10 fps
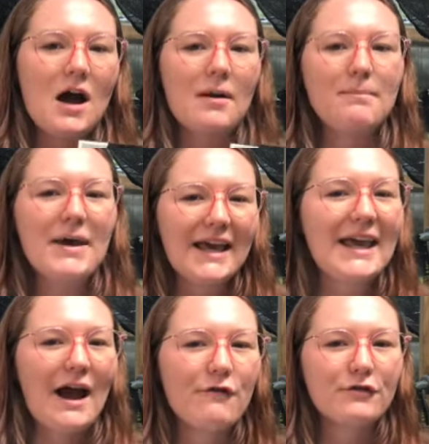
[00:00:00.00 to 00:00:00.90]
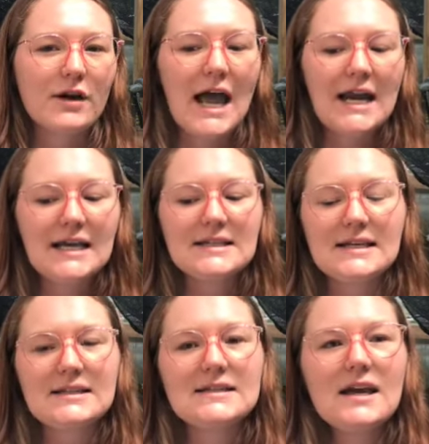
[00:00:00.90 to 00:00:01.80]
on picking out varieties.
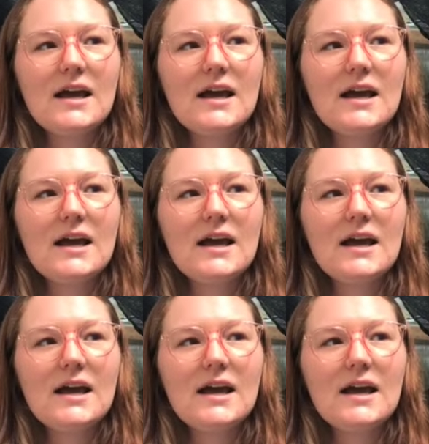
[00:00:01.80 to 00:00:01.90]
It's